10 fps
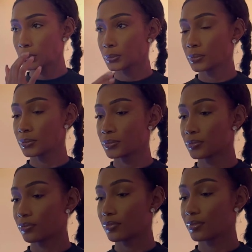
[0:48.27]
and lemonade,
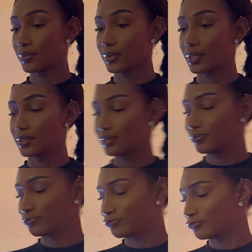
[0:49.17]
good.
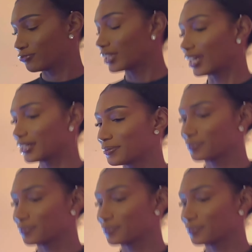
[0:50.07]
Yeah.